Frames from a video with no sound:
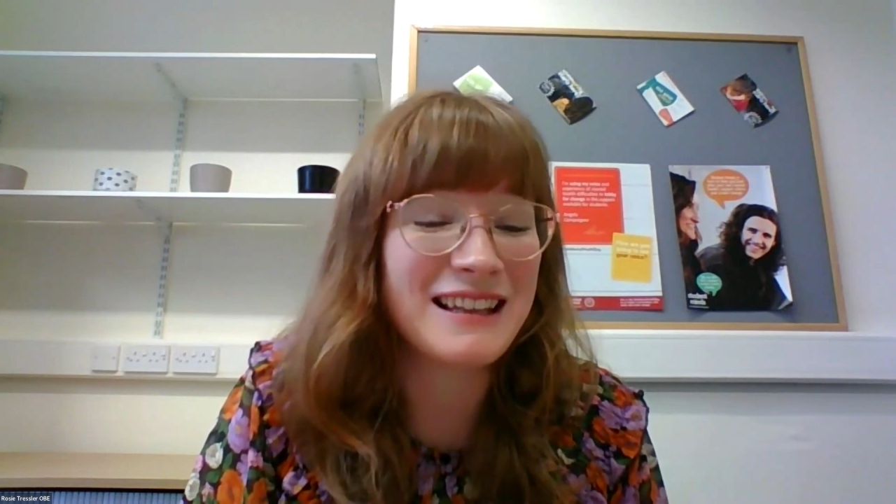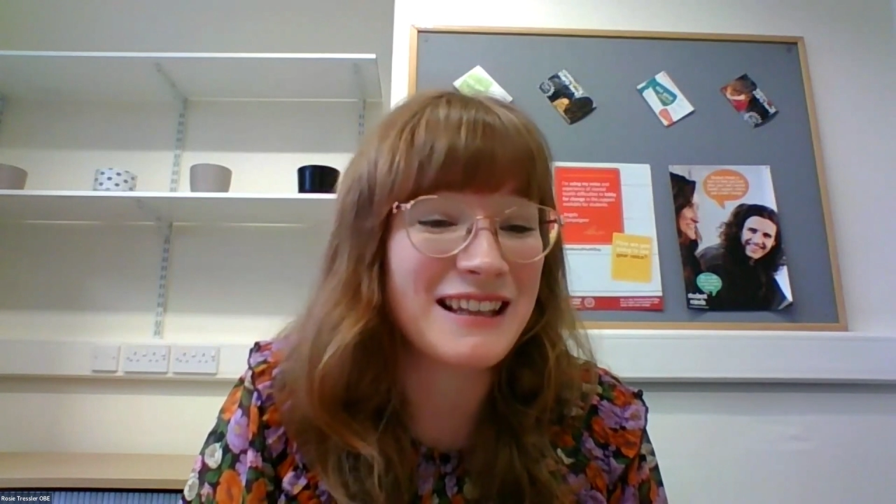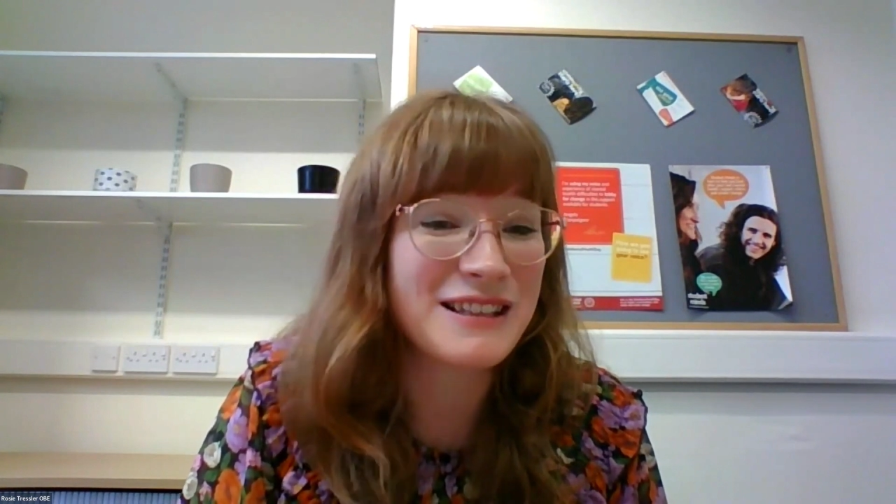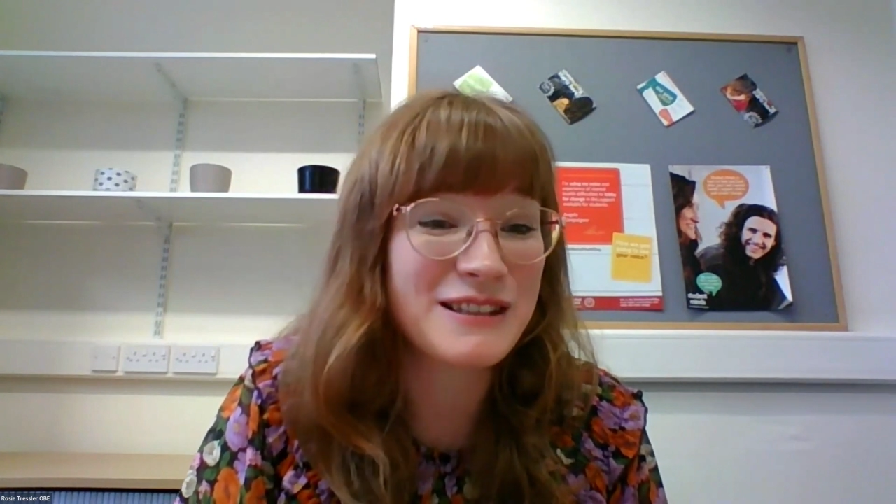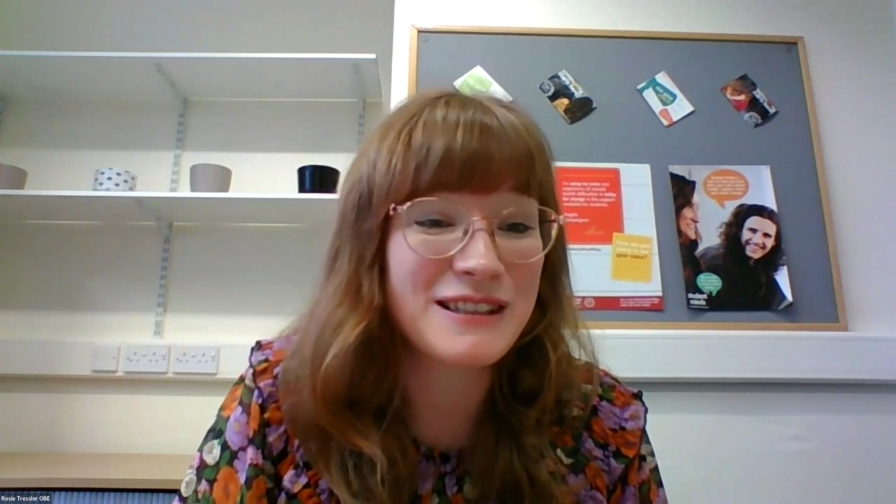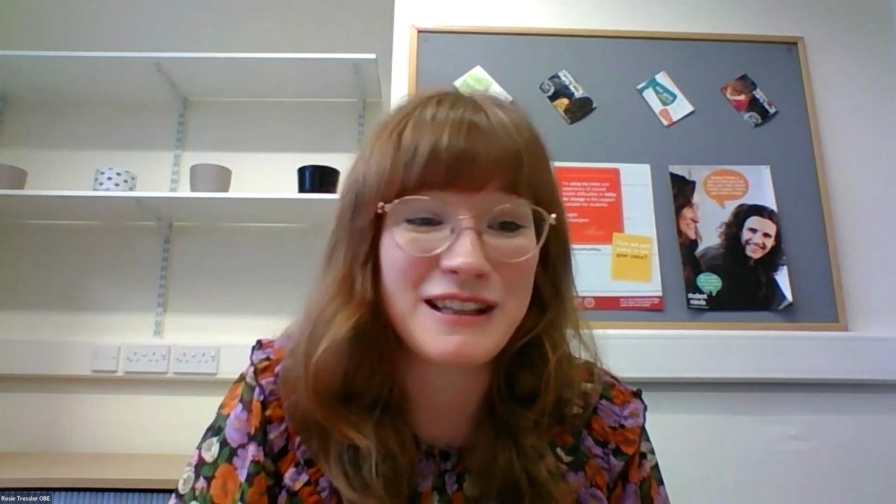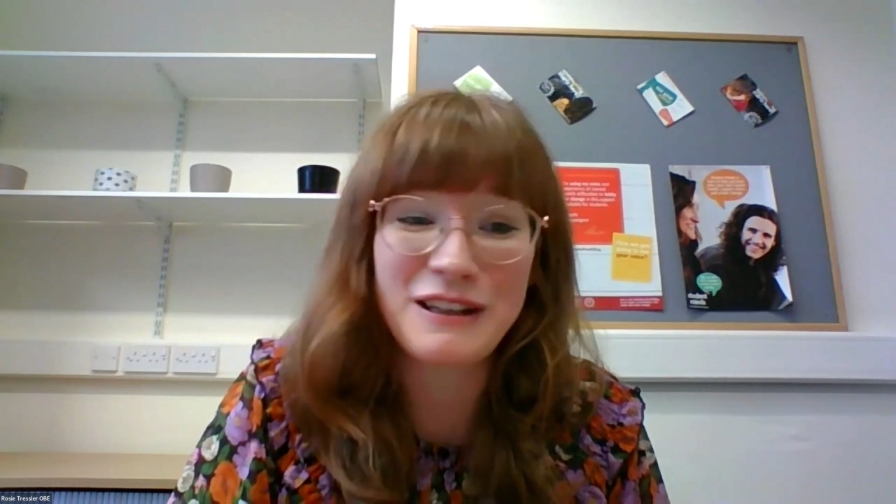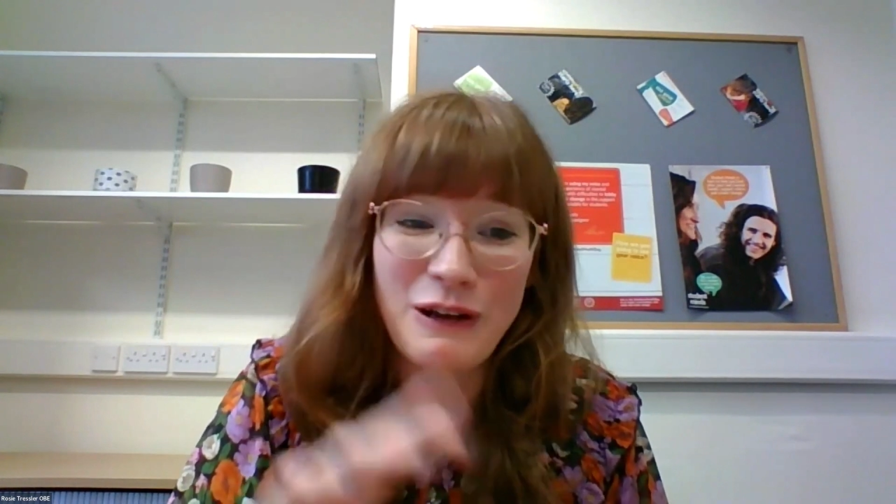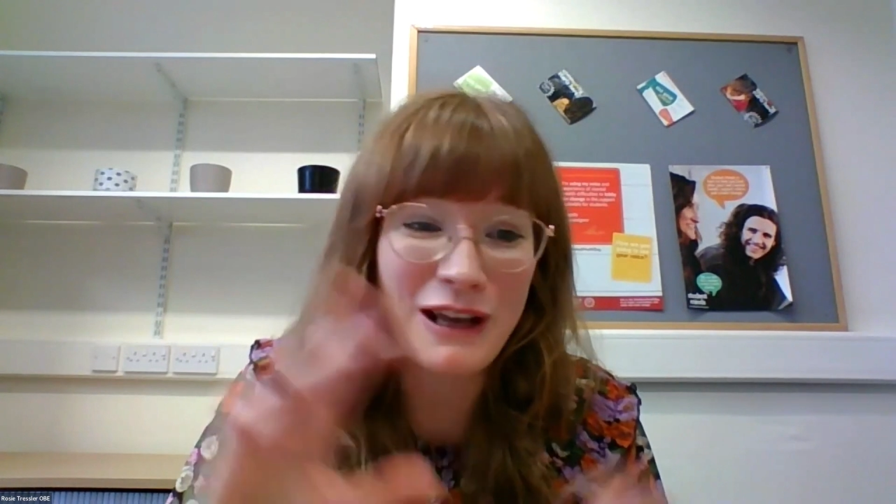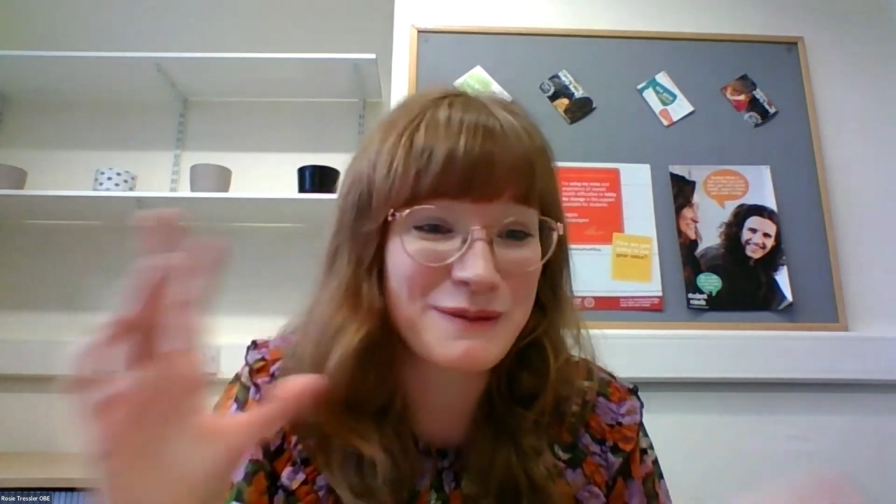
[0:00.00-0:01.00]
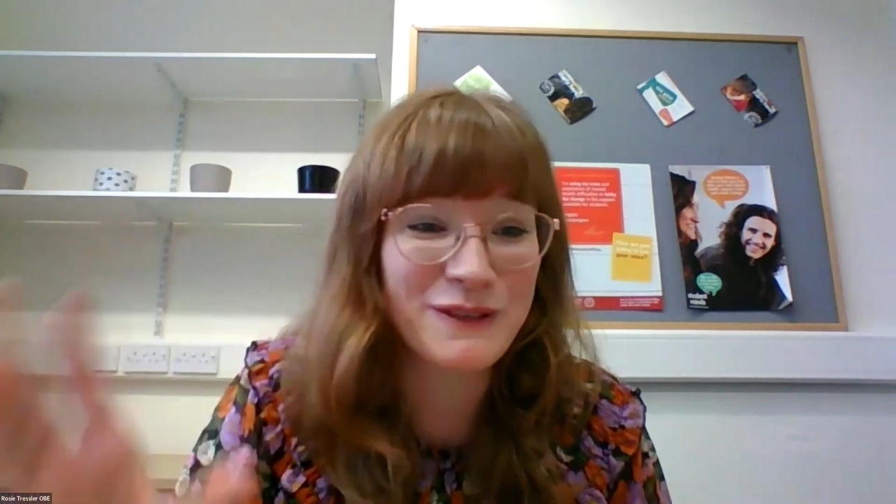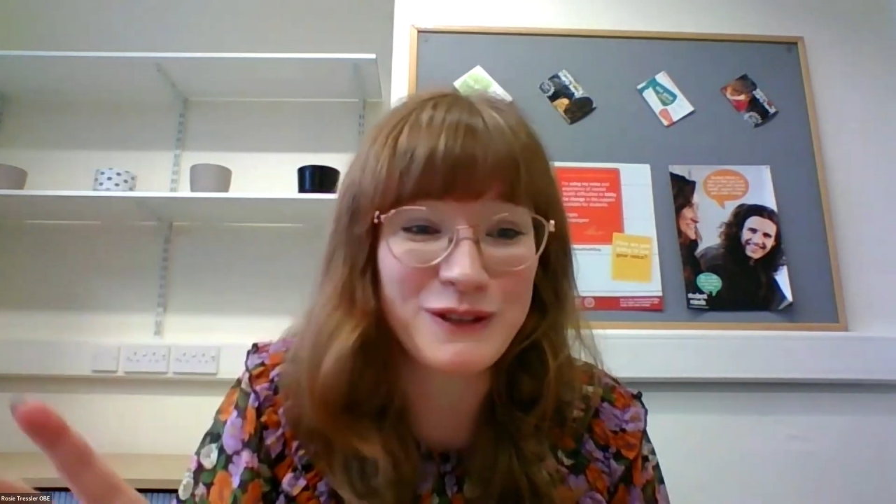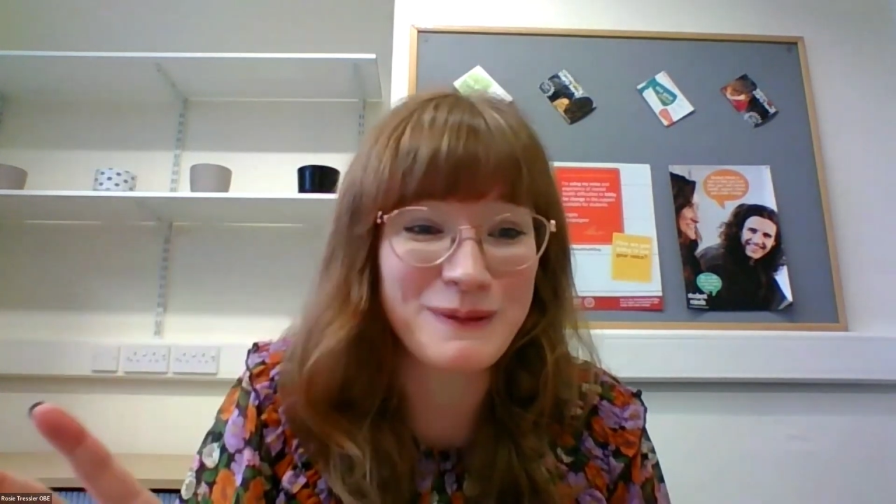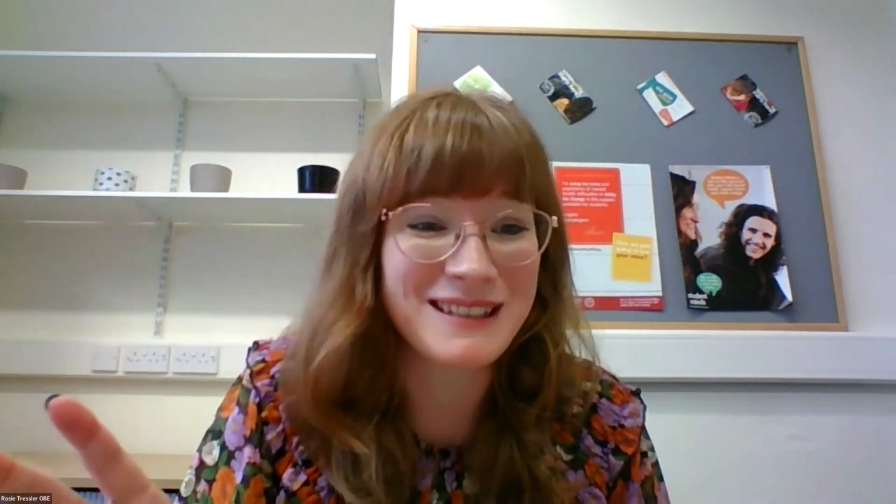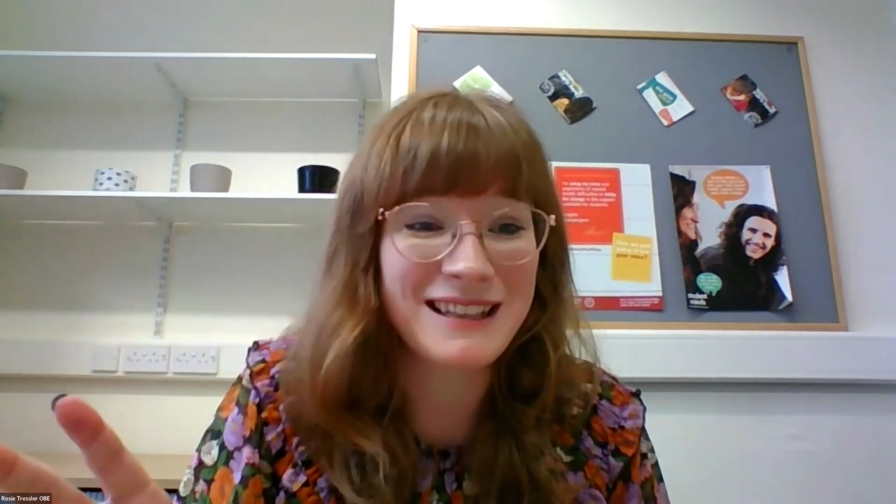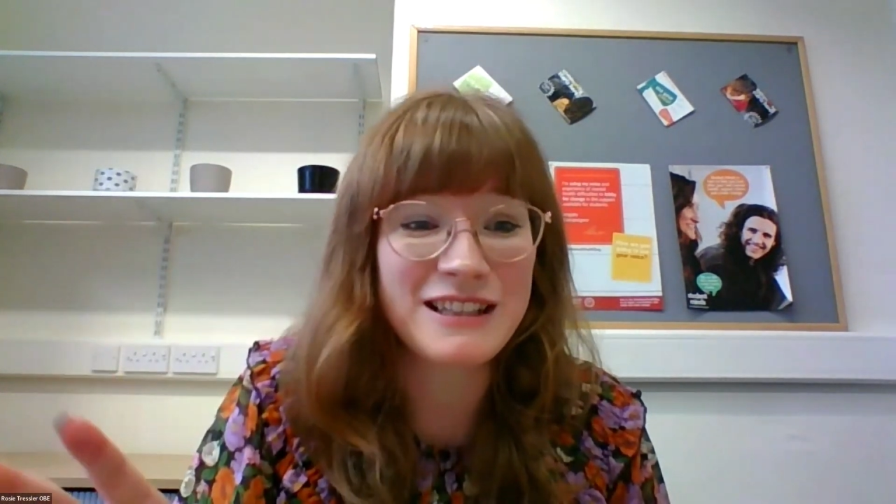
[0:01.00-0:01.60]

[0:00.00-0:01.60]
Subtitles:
This, as we've talked about today,